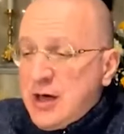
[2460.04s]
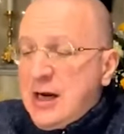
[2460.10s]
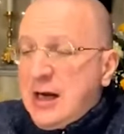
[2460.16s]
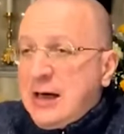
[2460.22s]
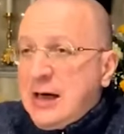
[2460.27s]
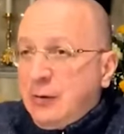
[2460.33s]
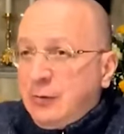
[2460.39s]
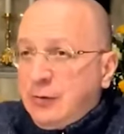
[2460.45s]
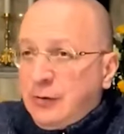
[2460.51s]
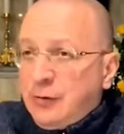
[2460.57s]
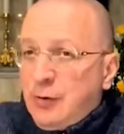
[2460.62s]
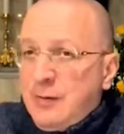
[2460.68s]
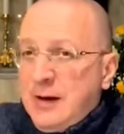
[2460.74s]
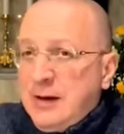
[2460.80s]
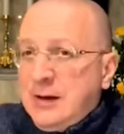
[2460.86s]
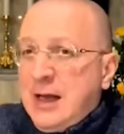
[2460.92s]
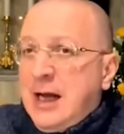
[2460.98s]
called by
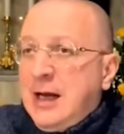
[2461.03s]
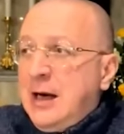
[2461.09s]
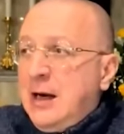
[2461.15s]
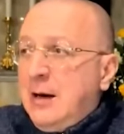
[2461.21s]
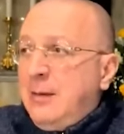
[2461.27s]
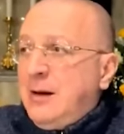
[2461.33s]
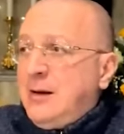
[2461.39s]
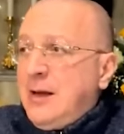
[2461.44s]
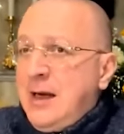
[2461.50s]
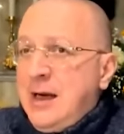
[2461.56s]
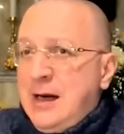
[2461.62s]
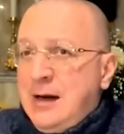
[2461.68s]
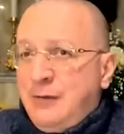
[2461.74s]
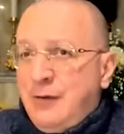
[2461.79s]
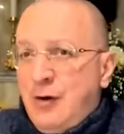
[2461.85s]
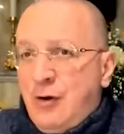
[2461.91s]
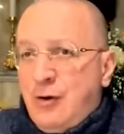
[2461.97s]
Bishop Fulton Sheen.